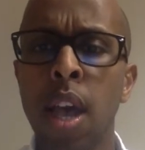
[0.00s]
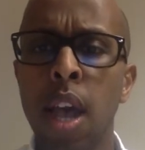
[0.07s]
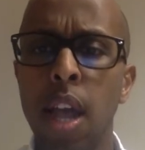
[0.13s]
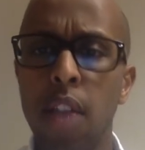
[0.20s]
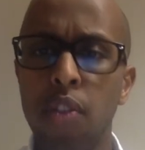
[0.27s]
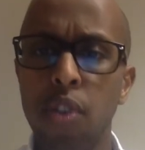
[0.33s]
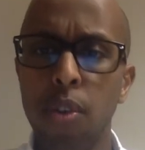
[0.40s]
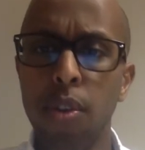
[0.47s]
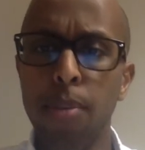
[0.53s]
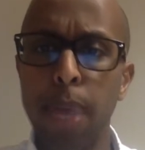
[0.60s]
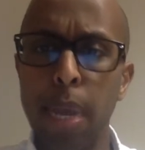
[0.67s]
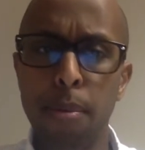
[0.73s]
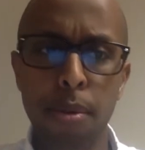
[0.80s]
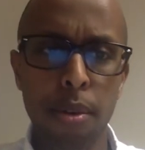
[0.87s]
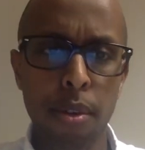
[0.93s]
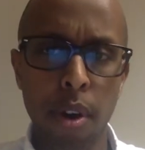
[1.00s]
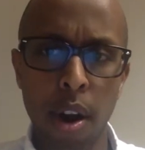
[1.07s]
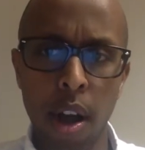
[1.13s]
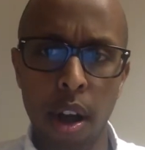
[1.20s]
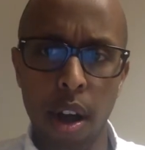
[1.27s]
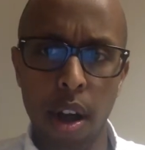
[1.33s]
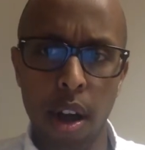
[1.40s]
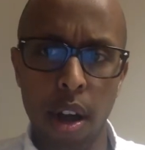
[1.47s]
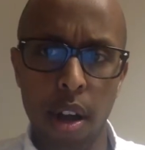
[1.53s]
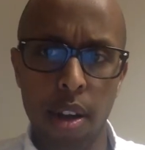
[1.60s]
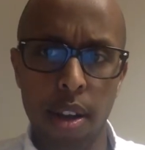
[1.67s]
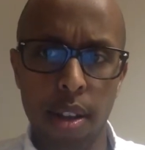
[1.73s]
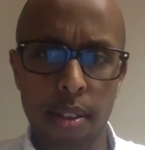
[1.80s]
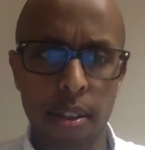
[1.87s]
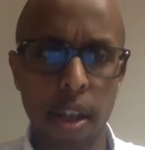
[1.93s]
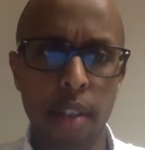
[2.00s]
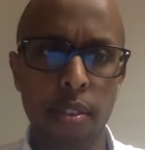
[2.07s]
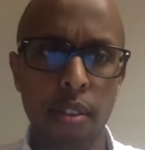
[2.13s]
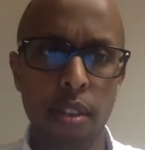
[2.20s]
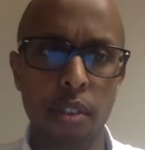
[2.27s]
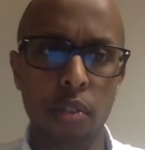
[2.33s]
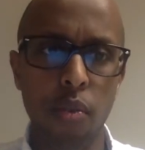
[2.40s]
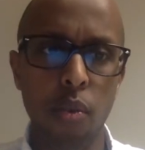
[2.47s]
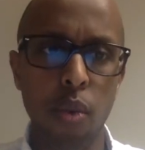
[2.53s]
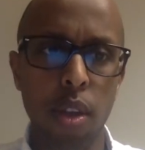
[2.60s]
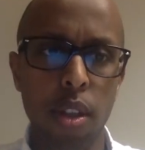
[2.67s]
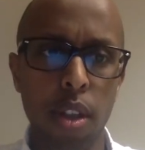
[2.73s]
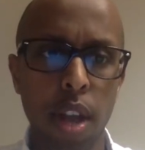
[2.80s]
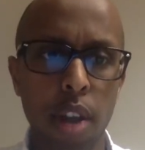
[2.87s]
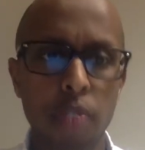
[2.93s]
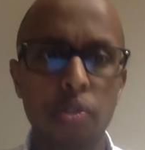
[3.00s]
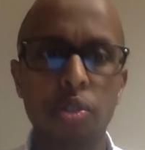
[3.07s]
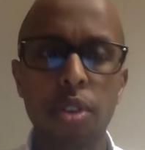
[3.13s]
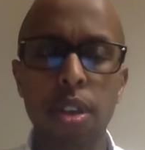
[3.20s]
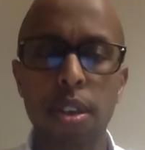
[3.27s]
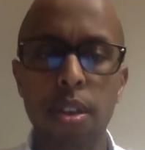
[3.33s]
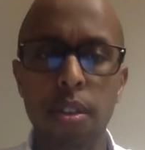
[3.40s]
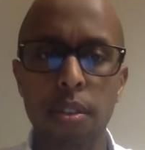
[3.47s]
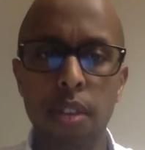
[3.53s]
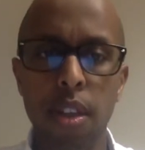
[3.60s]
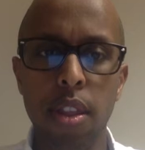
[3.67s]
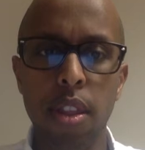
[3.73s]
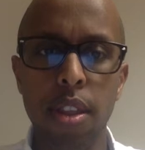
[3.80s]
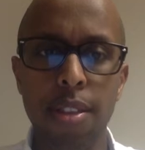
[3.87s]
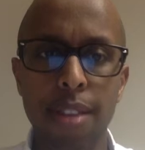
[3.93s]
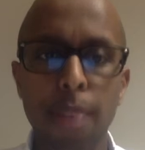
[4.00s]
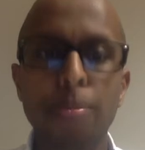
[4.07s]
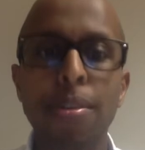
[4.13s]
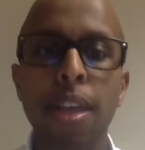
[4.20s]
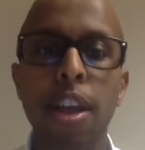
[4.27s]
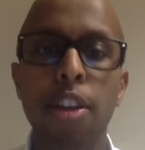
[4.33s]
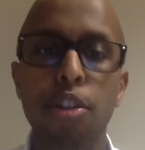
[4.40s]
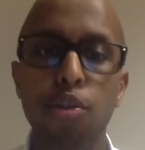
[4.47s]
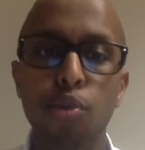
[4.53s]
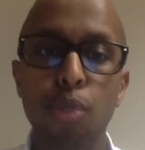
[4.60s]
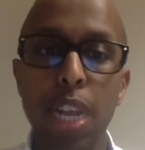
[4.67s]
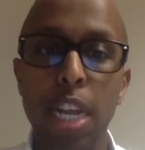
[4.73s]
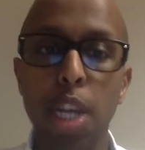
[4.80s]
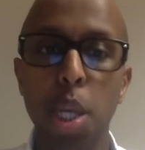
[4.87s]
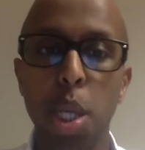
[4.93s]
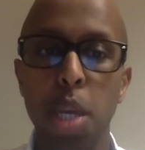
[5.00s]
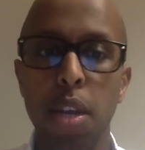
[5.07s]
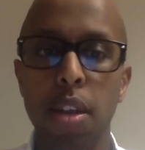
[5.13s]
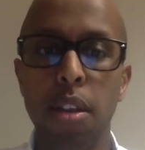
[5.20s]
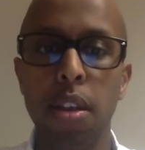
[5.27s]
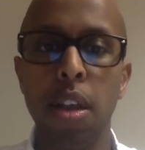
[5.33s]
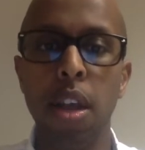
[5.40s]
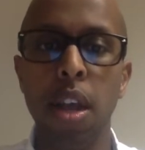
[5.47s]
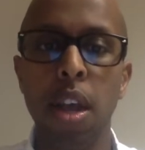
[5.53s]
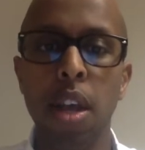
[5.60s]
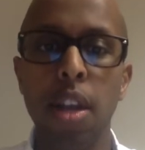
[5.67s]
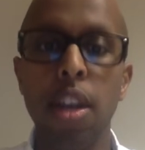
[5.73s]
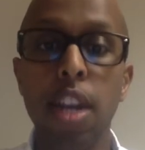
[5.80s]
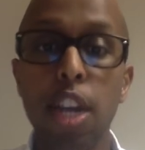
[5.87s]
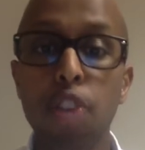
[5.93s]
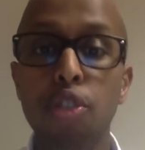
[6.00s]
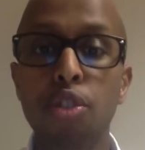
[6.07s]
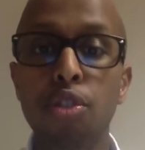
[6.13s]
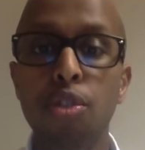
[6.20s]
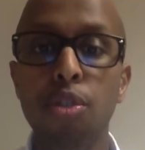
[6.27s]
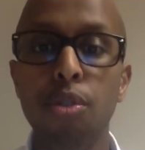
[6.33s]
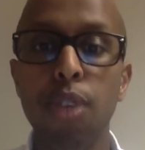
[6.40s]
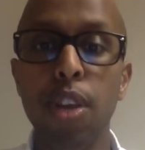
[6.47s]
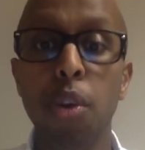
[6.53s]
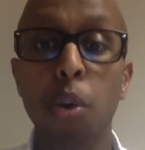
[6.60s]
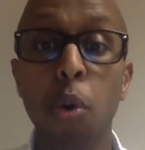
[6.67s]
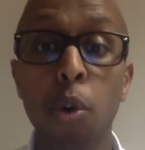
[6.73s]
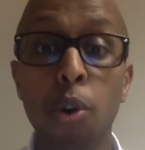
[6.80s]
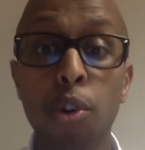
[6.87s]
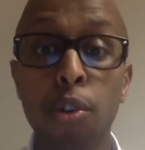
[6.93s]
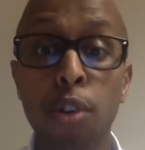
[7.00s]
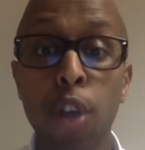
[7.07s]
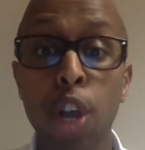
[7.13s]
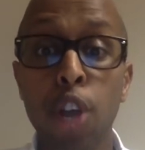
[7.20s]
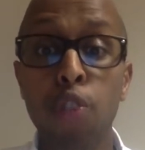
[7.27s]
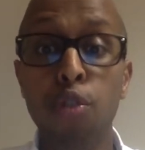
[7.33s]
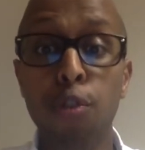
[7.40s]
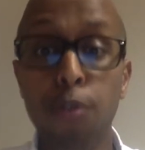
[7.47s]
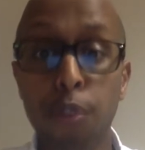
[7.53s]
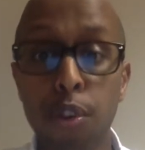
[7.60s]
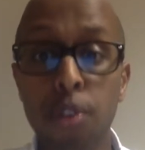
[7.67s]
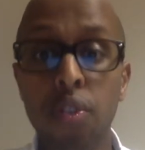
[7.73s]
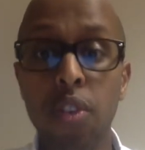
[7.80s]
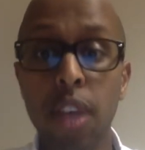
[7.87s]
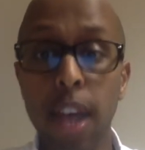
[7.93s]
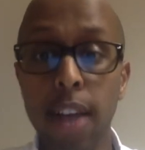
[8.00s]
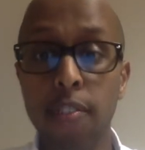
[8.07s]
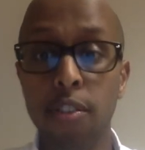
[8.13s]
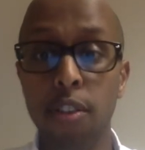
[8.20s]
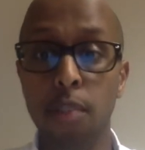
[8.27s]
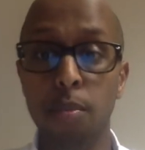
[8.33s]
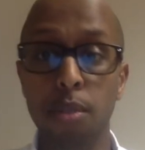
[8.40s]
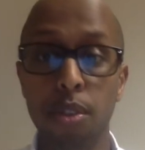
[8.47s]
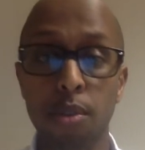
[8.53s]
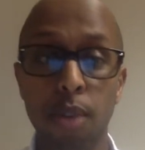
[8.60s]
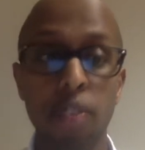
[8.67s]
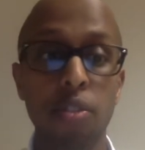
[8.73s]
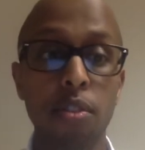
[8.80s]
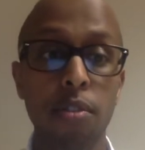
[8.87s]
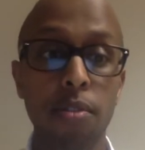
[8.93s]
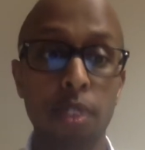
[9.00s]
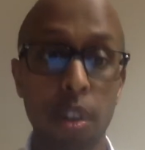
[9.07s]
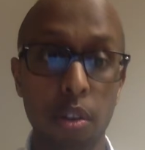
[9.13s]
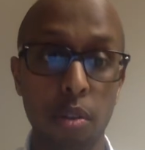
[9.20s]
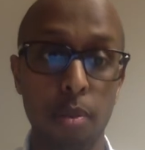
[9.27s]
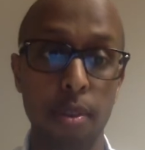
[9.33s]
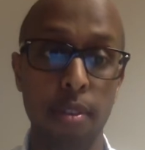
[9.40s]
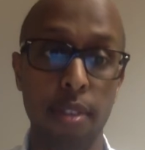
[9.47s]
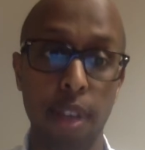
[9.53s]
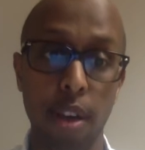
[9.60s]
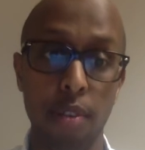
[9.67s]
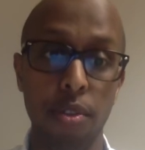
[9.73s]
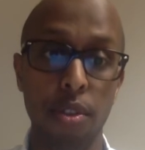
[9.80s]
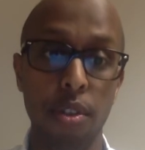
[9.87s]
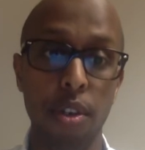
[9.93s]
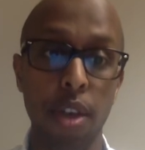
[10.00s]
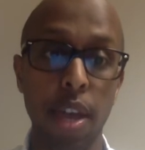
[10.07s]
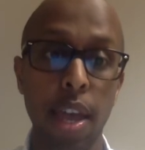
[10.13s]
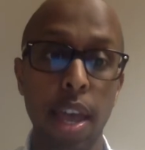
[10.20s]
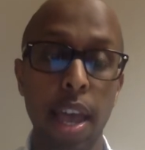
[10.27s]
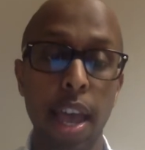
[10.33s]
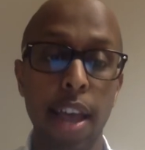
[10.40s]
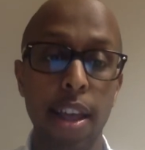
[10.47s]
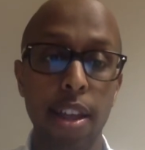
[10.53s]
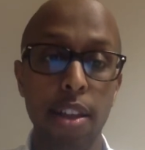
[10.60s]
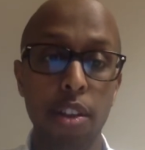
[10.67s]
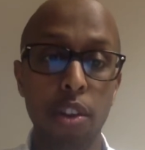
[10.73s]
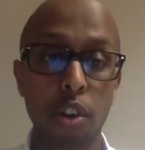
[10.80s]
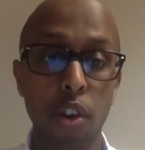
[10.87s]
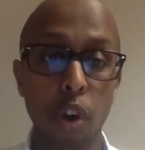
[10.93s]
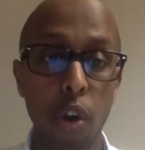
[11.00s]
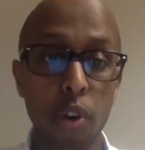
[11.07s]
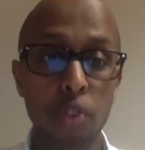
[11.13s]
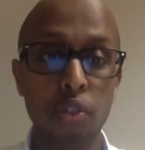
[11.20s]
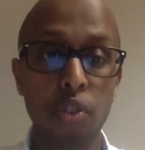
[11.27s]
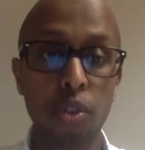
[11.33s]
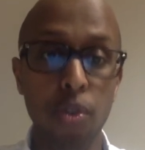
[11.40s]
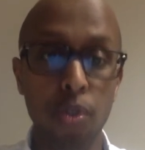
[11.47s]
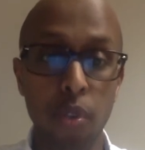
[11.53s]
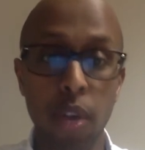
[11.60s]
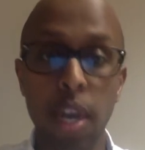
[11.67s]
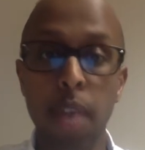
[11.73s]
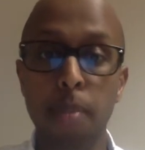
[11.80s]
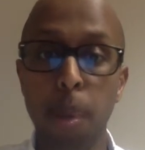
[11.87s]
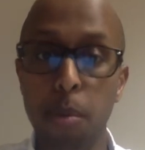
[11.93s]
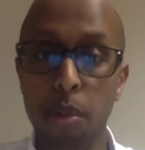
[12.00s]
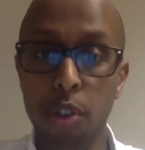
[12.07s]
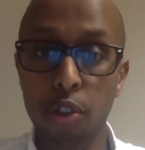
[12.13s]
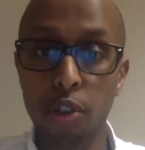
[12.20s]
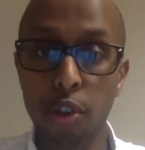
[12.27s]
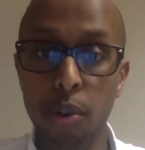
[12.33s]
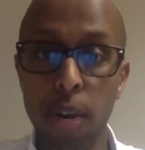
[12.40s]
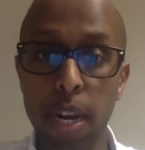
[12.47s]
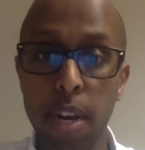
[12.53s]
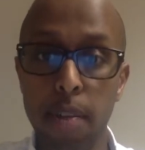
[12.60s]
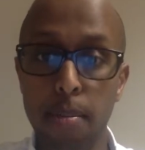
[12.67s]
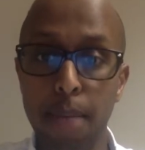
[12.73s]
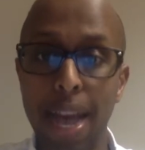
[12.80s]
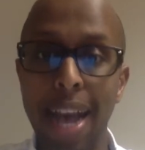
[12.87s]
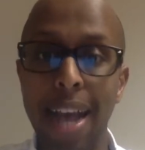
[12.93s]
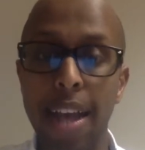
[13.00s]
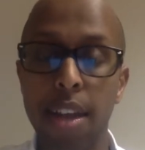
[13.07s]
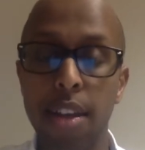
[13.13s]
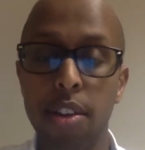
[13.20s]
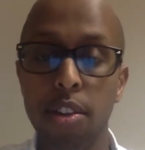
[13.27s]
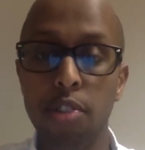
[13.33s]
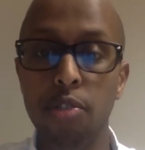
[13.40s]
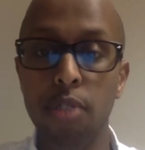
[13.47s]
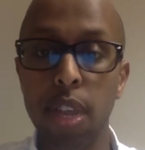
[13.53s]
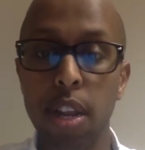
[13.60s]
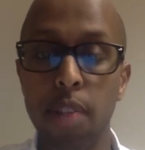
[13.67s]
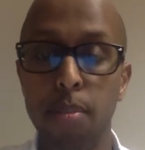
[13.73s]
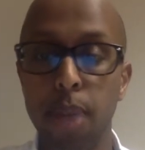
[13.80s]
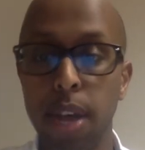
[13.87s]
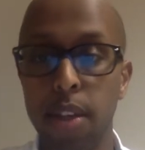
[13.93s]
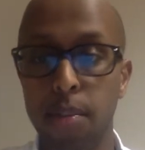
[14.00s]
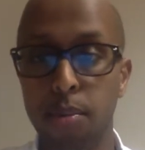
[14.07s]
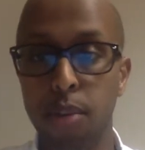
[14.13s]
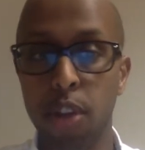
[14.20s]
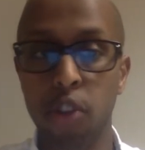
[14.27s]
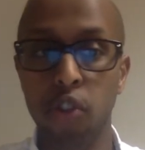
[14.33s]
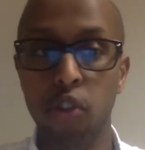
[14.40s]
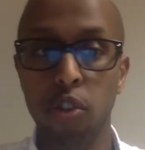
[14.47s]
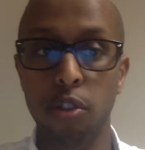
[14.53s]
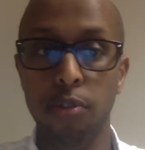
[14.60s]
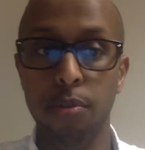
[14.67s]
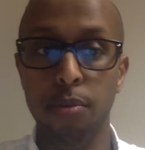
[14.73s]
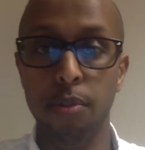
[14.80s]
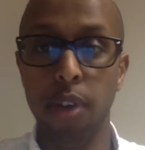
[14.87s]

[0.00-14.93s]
And so the paper discusses what countries in the sub-Saharan region need to do in order to first catch up with the rest of the global south and also to keep up with the growing demand created by the pressure of